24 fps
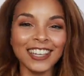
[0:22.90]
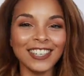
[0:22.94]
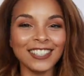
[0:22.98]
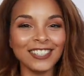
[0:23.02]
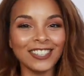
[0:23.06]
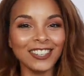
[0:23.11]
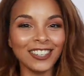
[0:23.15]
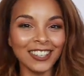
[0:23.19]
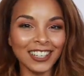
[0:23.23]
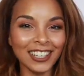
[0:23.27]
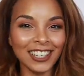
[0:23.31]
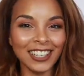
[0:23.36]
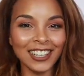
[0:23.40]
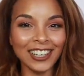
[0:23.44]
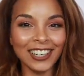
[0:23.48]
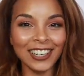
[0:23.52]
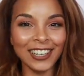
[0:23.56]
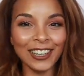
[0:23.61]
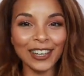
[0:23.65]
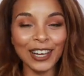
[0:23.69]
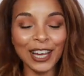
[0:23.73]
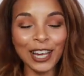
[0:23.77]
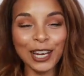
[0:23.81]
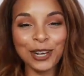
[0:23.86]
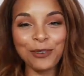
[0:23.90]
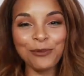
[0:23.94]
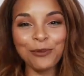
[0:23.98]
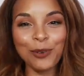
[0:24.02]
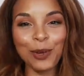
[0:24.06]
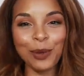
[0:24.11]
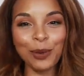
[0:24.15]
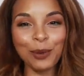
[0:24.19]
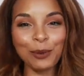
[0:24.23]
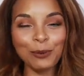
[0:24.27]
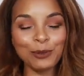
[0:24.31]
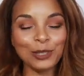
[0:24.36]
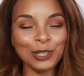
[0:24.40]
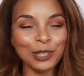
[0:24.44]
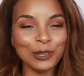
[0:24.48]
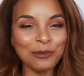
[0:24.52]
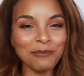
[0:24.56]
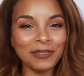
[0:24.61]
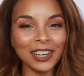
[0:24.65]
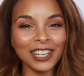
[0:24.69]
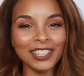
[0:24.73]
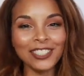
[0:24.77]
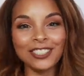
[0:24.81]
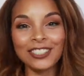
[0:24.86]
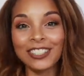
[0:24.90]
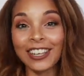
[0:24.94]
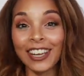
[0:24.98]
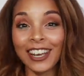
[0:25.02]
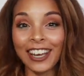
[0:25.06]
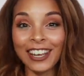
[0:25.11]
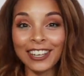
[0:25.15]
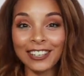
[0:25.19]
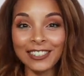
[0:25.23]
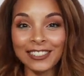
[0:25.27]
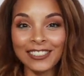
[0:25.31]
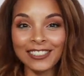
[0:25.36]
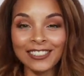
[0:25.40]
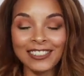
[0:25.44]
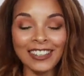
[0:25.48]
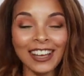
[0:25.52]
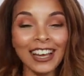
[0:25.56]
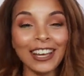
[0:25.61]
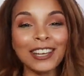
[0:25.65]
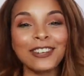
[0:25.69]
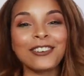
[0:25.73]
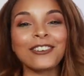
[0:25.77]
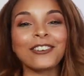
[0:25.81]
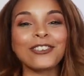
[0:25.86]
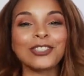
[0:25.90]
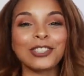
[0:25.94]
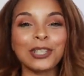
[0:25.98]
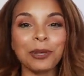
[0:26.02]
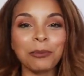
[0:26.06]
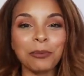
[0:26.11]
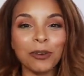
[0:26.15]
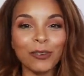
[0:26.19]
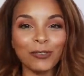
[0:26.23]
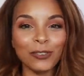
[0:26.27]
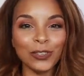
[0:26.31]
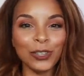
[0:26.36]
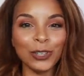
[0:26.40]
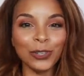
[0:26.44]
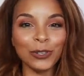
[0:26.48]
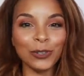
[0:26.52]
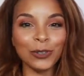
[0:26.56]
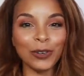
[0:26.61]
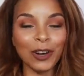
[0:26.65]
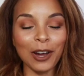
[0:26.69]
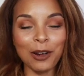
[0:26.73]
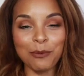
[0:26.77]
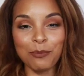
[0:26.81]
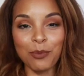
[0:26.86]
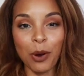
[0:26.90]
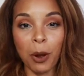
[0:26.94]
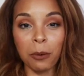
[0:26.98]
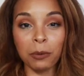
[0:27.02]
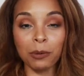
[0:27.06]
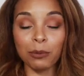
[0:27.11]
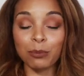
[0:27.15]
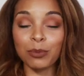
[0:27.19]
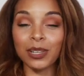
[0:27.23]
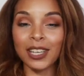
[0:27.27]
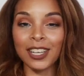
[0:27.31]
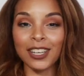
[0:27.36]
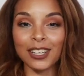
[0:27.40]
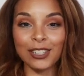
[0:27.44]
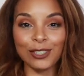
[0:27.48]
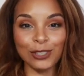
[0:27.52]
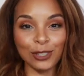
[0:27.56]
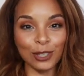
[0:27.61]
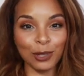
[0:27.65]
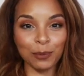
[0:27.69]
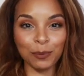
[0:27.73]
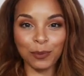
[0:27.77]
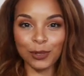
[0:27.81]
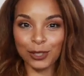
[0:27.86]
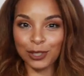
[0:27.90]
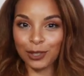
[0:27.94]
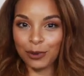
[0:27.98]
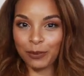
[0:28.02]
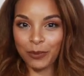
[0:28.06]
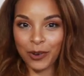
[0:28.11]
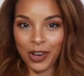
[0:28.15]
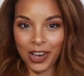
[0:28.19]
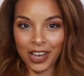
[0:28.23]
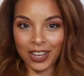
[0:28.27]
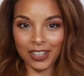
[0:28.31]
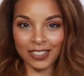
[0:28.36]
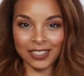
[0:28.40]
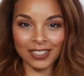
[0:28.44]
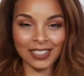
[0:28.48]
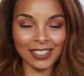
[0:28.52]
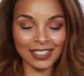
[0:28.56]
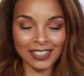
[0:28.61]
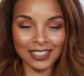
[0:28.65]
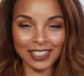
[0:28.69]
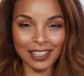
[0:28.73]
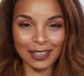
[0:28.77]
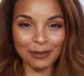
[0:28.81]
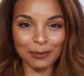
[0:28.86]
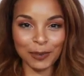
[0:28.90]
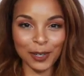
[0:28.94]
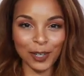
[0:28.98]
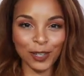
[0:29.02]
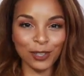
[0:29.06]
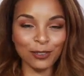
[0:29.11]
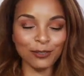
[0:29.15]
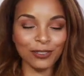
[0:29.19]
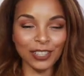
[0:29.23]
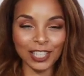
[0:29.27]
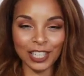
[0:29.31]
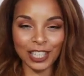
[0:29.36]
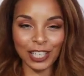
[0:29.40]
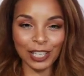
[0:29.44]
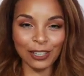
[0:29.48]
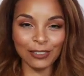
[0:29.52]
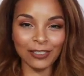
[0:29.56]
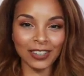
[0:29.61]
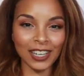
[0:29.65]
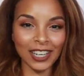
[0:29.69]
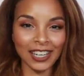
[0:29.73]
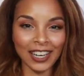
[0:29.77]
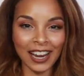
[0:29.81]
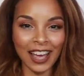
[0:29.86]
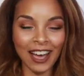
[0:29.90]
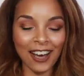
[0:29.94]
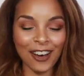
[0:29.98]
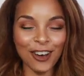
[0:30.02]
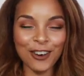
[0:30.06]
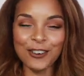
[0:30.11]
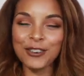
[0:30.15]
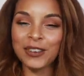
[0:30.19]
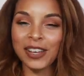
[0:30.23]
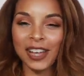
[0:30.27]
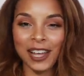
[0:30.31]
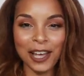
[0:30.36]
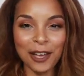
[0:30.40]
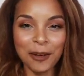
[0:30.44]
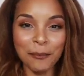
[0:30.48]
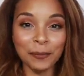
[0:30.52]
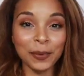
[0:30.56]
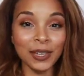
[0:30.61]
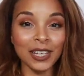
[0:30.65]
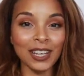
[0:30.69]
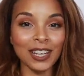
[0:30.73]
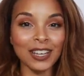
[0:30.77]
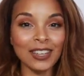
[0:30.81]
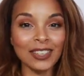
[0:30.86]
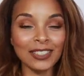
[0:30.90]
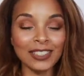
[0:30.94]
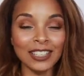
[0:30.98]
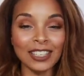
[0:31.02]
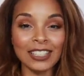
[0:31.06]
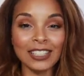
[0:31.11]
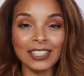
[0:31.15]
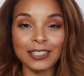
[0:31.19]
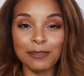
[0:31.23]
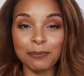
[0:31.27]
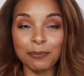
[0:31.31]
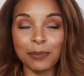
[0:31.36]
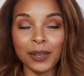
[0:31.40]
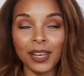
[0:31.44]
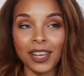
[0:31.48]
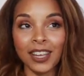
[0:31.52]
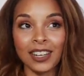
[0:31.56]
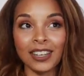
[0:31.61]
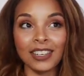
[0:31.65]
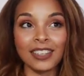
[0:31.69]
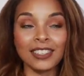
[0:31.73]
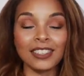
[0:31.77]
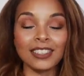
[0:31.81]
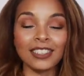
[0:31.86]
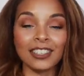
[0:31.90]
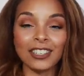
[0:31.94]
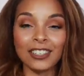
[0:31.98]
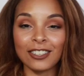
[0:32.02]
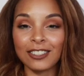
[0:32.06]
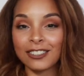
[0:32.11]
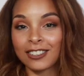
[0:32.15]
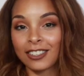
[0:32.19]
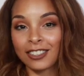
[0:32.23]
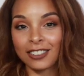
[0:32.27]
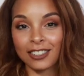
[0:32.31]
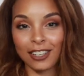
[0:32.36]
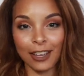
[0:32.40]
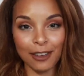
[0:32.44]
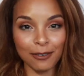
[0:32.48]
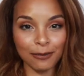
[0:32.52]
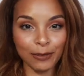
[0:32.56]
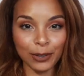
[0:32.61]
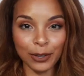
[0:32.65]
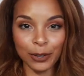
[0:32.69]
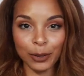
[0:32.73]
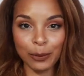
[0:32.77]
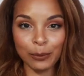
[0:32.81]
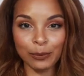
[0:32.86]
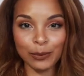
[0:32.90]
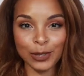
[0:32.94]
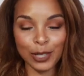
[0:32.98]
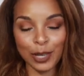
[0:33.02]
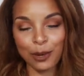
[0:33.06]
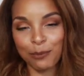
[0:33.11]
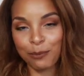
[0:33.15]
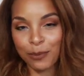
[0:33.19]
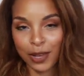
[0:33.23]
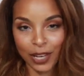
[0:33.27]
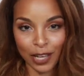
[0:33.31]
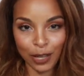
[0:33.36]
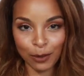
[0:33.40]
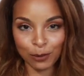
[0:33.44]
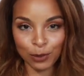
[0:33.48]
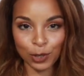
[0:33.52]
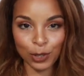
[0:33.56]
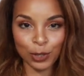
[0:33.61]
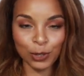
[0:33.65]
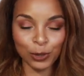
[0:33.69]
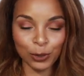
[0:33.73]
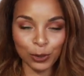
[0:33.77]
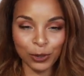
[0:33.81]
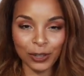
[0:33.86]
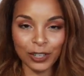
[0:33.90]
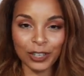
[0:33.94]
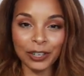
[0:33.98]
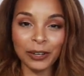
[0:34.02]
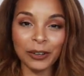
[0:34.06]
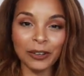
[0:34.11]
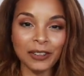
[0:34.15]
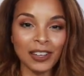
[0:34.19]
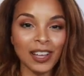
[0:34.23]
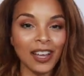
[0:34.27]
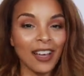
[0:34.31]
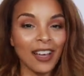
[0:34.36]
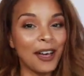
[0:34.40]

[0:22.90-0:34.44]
Aisha here, and welcome to my channel. I know some of you are probably super surprised to see me on video right now because it's been years since I filmed a makeup tutorial.